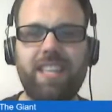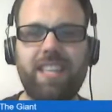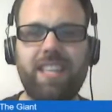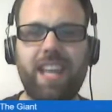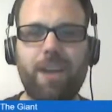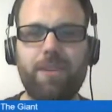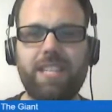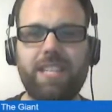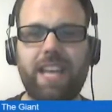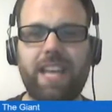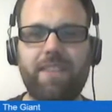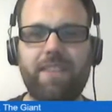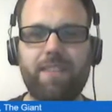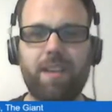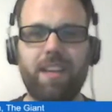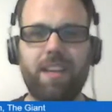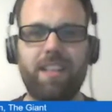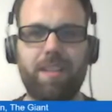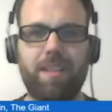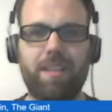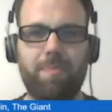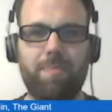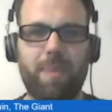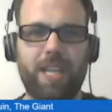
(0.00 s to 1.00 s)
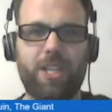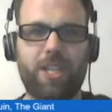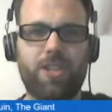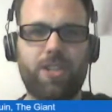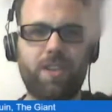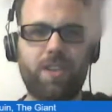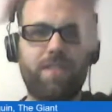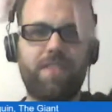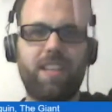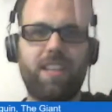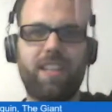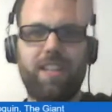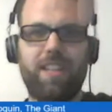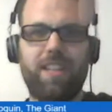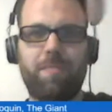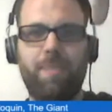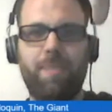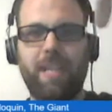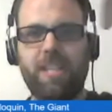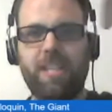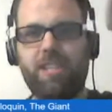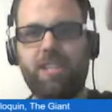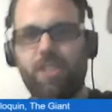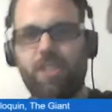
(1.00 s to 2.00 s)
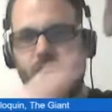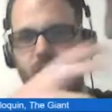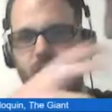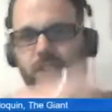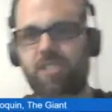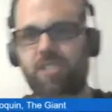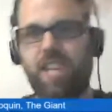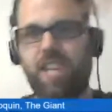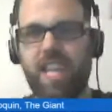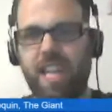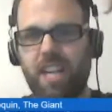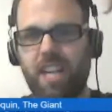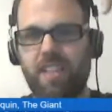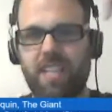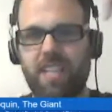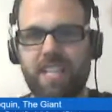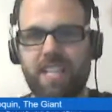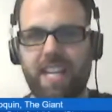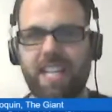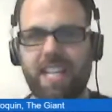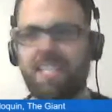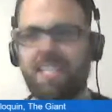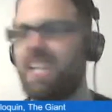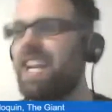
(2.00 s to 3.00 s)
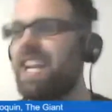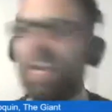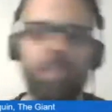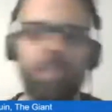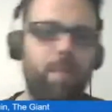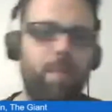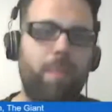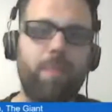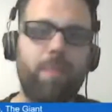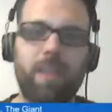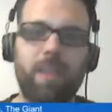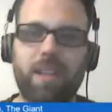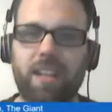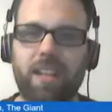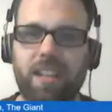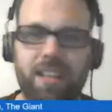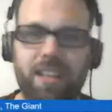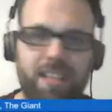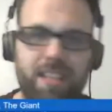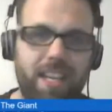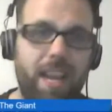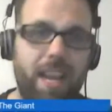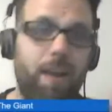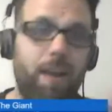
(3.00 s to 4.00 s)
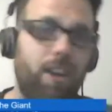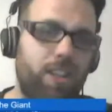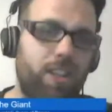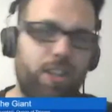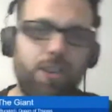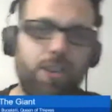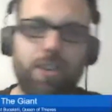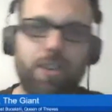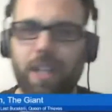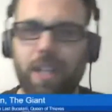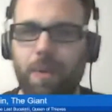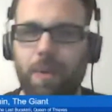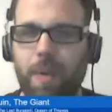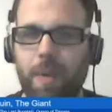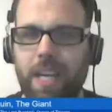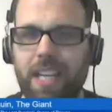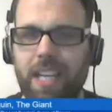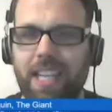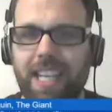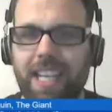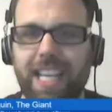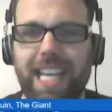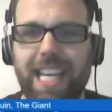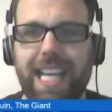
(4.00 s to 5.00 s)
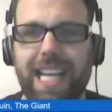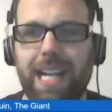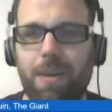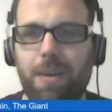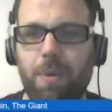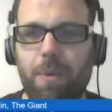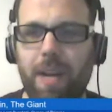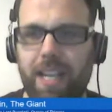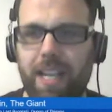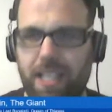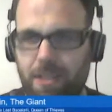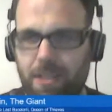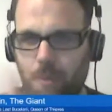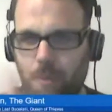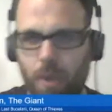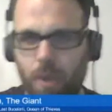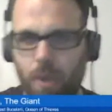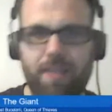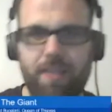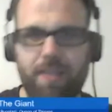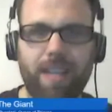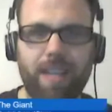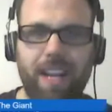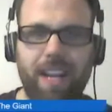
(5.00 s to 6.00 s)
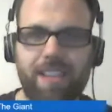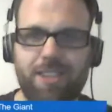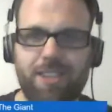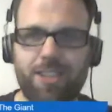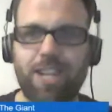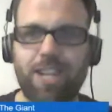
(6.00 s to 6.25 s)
have the picture of the big skull sitting on the desk. I can't remember the name. I'll Google it when one of you guys are